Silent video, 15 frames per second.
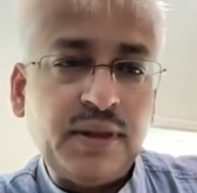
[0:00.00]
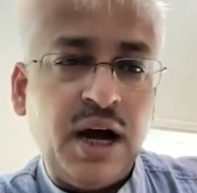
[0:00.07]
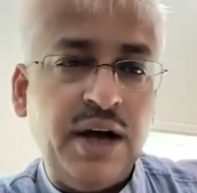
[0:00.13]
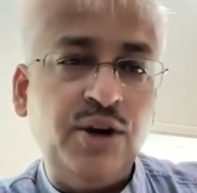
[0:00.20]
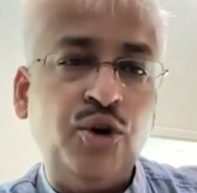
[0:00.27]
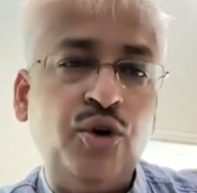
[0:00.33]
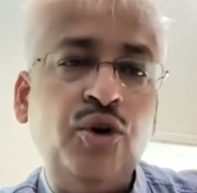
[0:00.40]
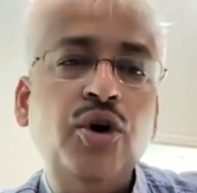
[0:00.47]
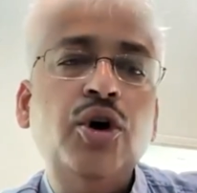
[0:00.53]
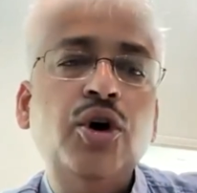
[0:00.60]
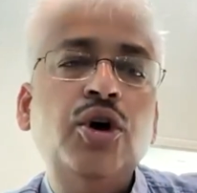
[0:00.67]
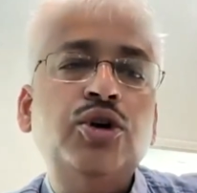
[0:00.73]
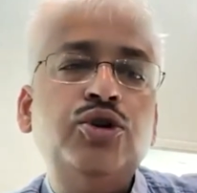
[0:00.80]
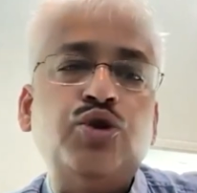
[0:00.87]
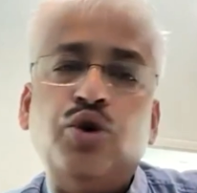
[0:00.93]
I know.
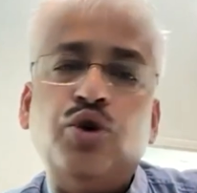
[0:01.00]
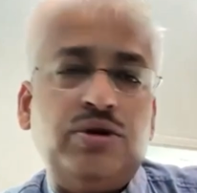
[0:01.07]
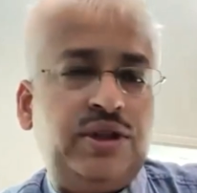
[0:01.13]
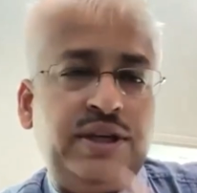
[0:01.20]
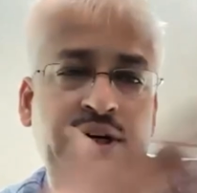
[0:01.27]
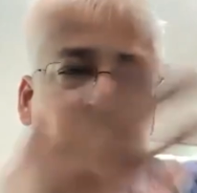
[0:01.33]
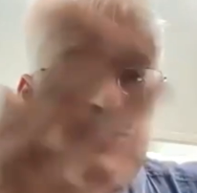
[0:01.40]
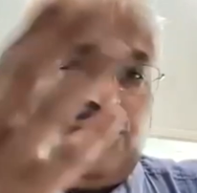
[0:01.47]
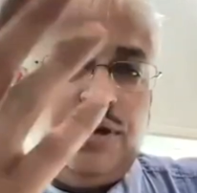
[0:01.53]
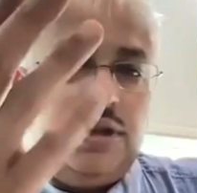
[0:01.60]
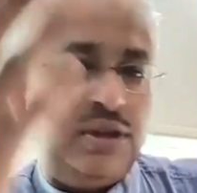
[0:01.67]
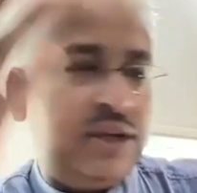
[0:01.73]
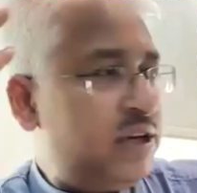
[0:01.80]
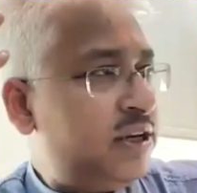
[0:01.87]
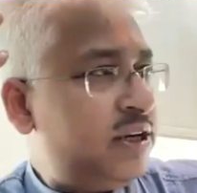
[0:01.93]
So they
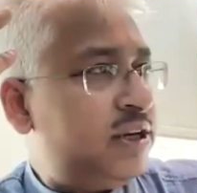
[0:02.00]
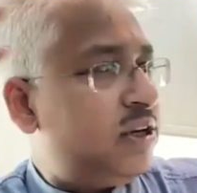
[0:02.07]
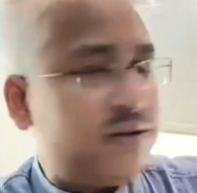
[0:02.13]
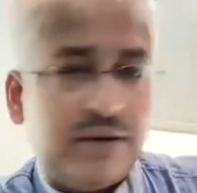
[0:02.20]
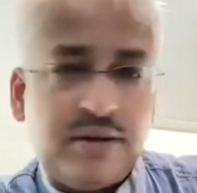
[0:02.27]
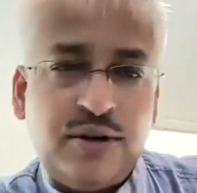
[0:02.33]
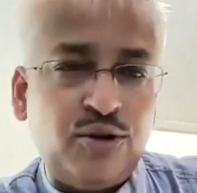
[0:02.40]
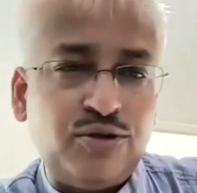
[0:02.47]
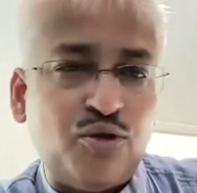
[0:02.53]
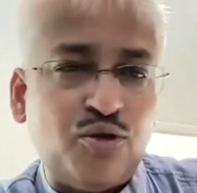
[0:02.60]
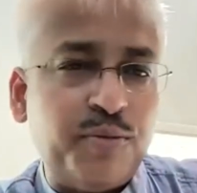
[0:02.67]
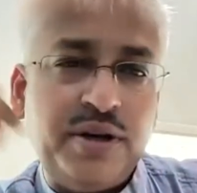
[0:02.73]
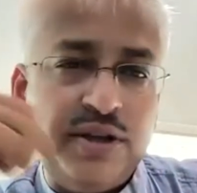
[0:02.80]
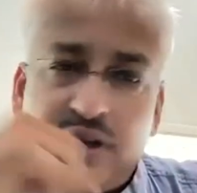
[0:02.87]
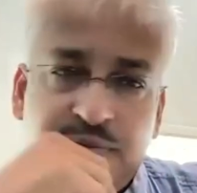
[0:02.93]
did it,
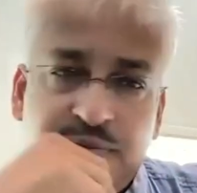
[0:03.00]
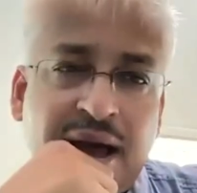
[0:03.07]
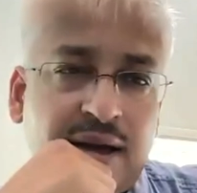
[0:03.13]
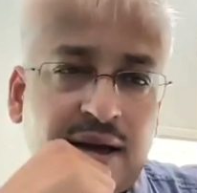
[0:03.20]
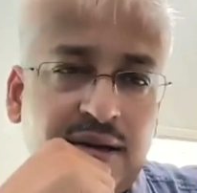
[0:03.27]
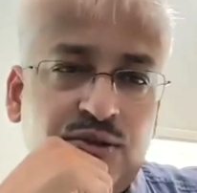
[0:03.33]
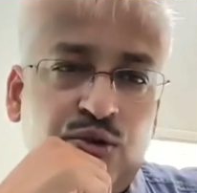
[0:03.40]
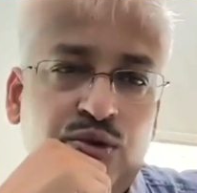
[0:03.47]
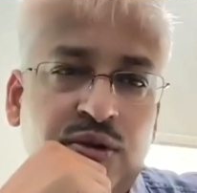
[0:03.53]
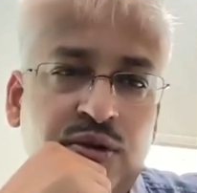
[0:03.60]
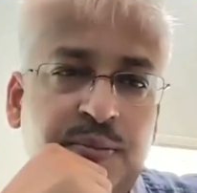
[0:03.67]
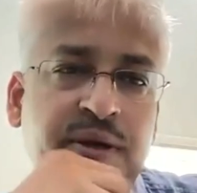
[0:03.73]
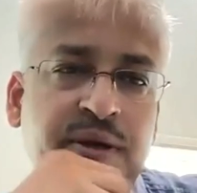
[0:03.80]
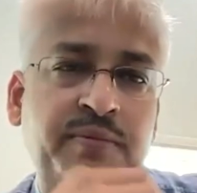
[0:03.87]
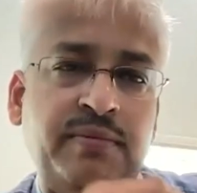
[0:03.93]
so many years back. So the
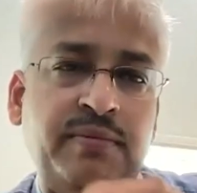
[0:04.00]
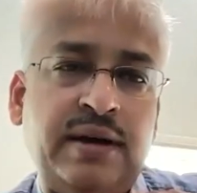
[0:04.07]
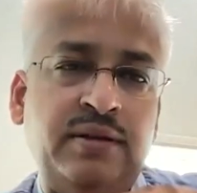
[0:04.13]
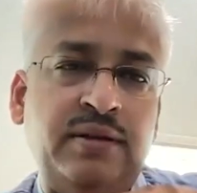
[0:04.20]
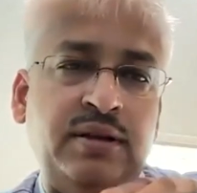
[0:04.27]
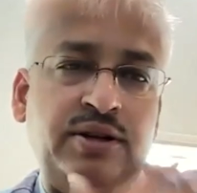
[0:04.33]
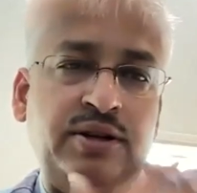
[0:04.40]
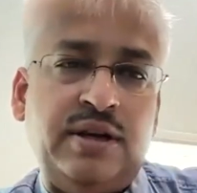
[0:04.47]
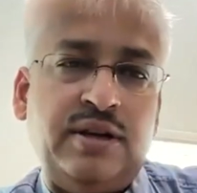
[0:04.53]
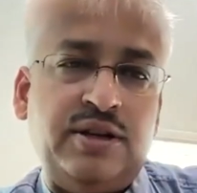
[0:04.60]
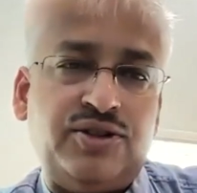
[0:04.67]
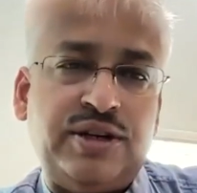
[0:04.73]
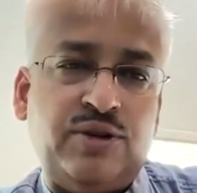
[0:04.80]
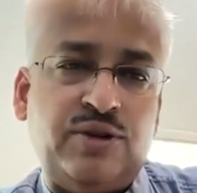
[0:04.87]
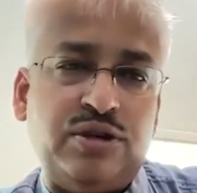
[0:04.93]
BIM and the real
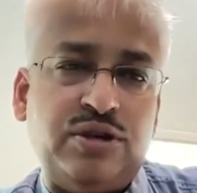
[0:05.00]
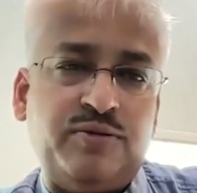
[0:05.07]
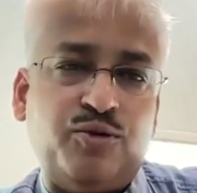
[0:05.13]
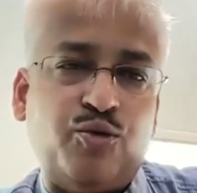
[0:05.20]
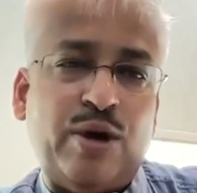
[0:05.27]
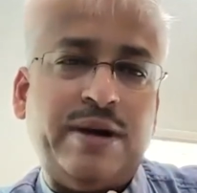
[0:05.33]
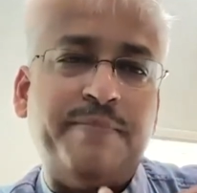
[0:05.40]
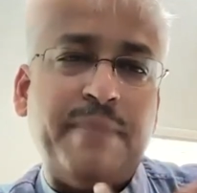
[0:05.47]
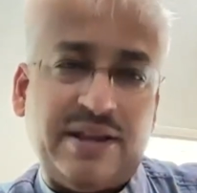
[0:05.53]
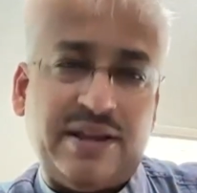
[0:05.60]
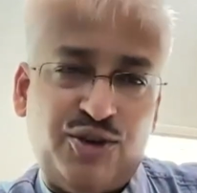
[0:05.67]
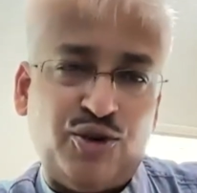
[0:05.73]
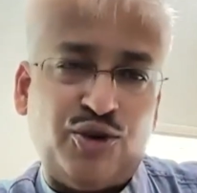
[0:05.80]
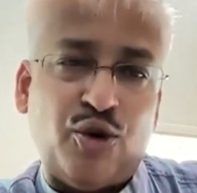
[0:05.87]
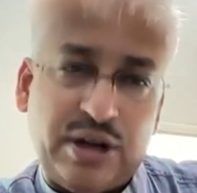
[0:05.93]
estate was quite
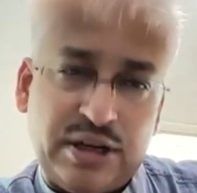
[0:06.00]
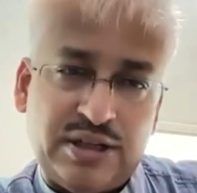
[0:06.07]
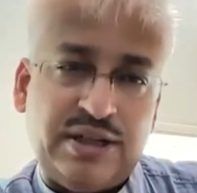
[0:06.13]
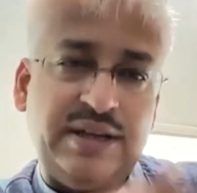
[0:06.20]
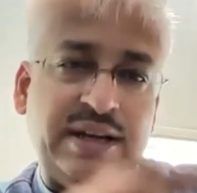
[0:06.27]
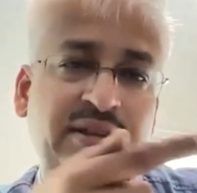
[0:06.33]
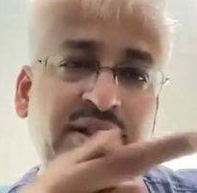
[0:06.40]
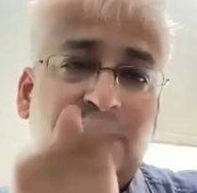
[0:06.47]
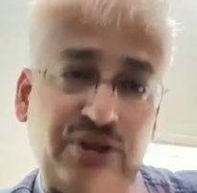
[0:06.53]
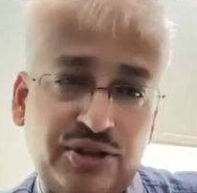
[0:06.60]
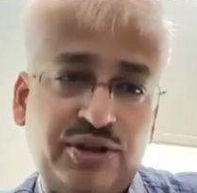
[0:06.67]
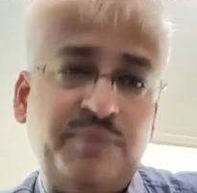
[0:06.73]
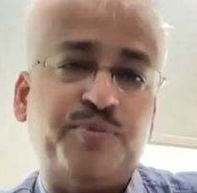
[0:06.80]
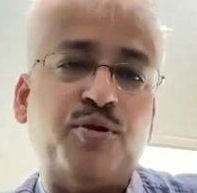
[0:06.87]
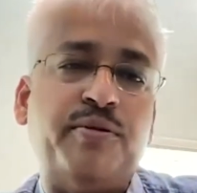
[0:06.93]
matured, honestly. And the
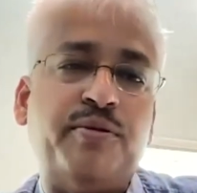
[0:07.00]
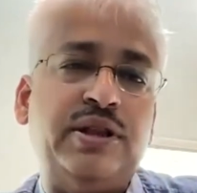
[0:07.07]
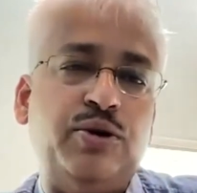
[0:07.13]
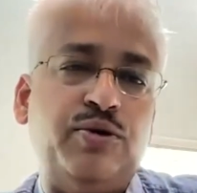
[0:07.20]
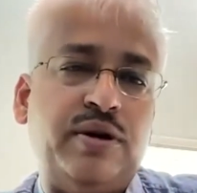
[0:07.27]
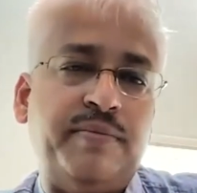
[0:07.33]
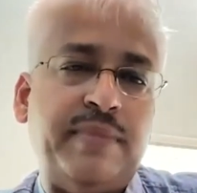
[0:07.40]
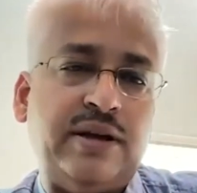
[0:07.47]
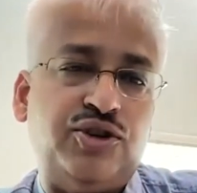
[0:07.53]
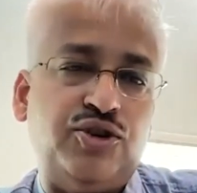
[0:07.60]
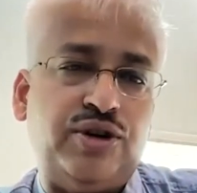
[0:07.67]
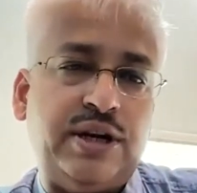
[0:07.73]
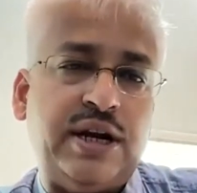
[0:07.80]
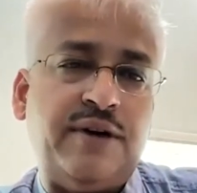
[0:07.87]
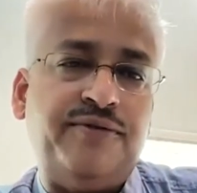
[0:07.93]
reason probably they were
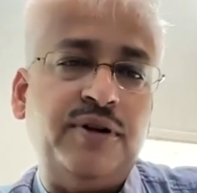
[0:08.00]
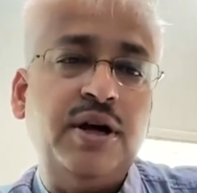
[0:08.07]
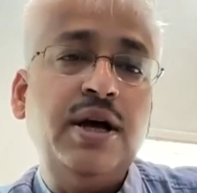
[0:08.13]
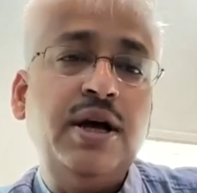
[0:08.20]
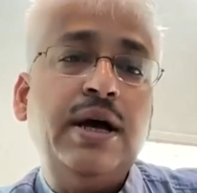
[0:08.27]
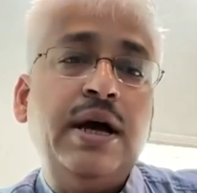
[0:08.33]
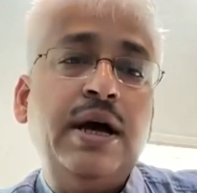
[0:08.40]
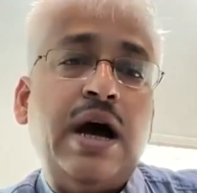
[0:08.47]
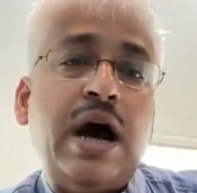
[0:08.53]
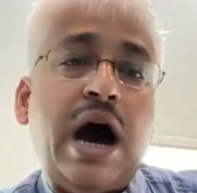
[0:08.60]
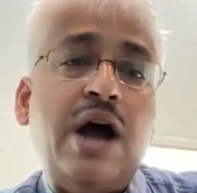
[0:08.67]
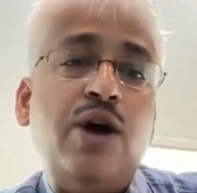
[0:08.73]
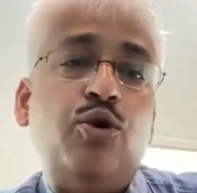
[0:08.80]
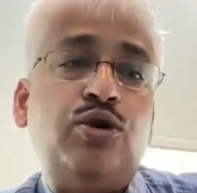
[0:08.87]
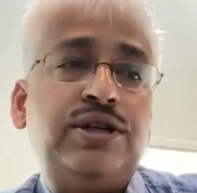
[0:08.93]
matured enough,
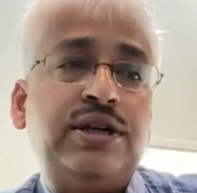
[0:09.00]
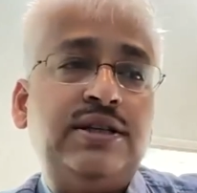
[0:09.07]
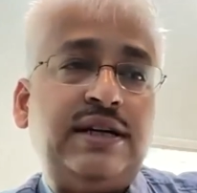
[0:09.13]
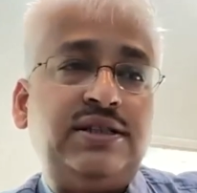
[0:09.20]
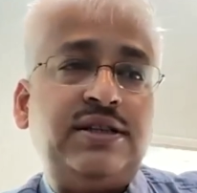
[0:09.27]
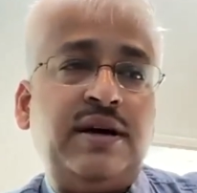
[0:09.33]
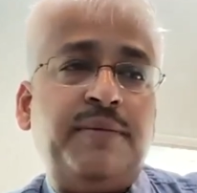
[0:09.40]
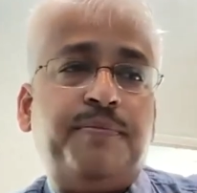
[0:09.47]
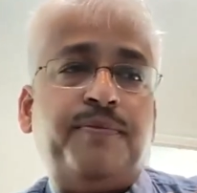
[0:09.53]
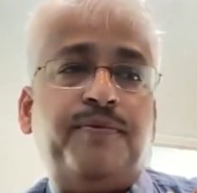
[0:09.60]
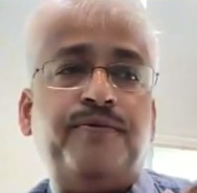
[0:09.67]
I won't say that's of